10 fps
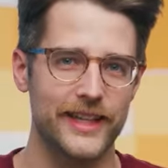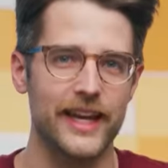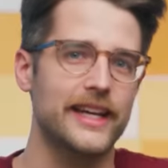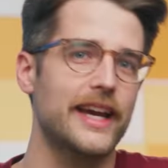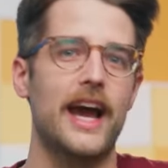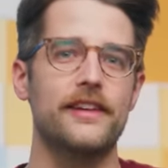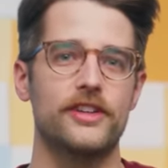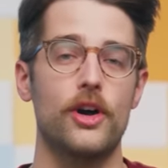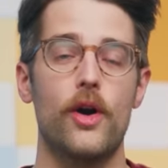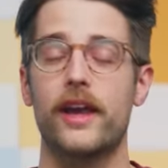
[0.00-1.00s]
getting kind of
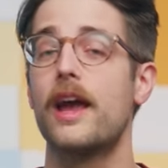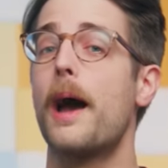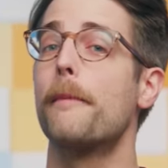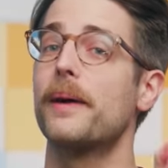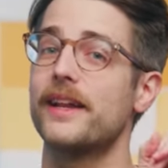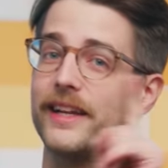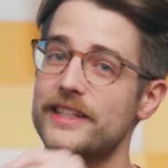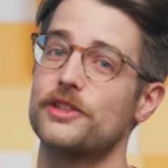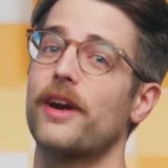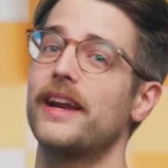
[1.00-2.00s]
annoying, but it
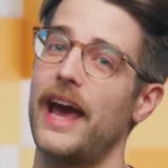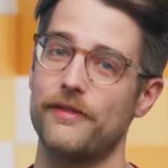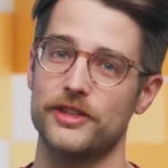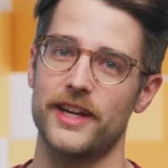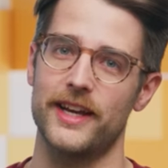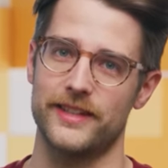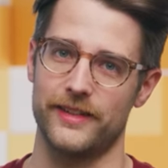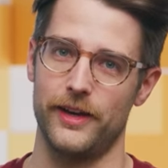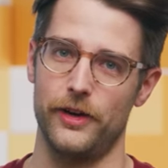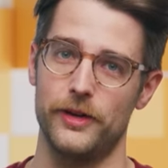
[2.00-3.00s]
is great advertising
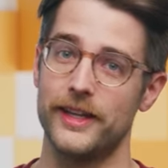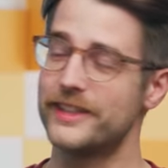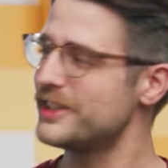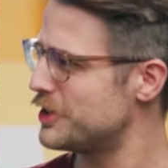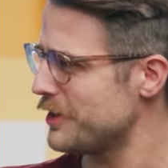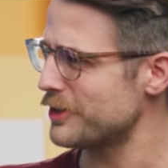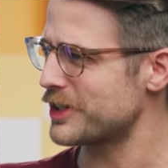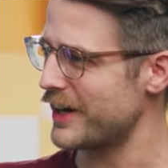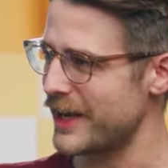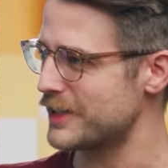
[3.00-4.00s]
though. Did you know
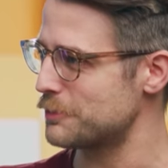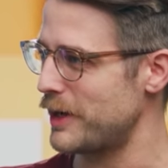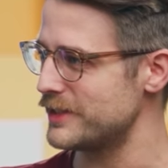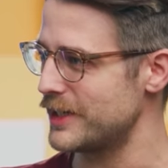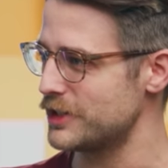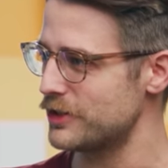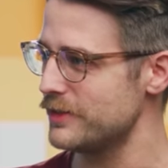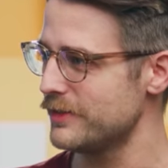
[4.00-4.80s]
China had a space station?